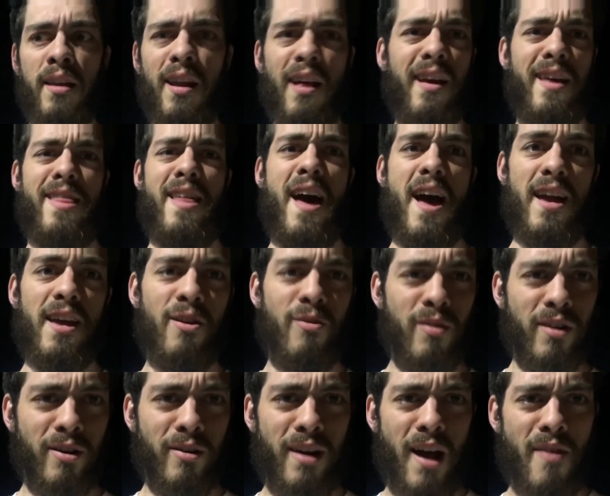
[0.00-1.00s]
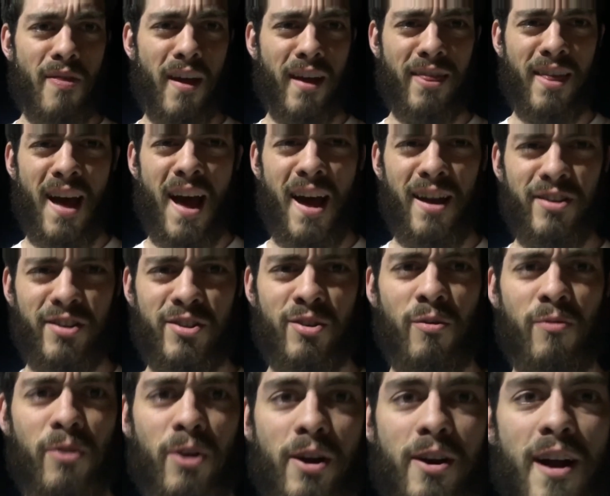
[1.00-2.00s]
not like that. You don't want to go down like that, just
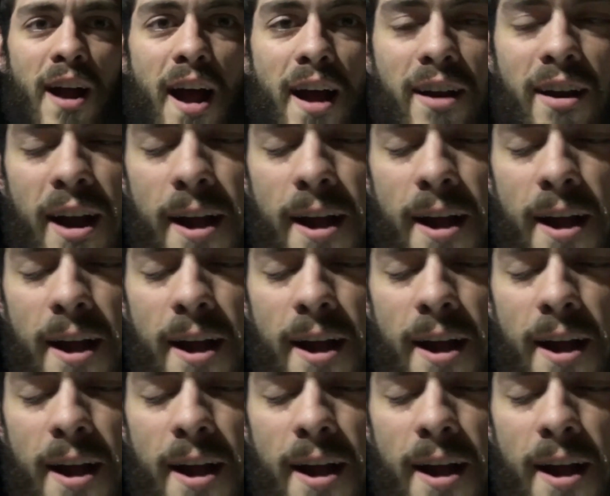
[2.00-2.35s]
over a crack,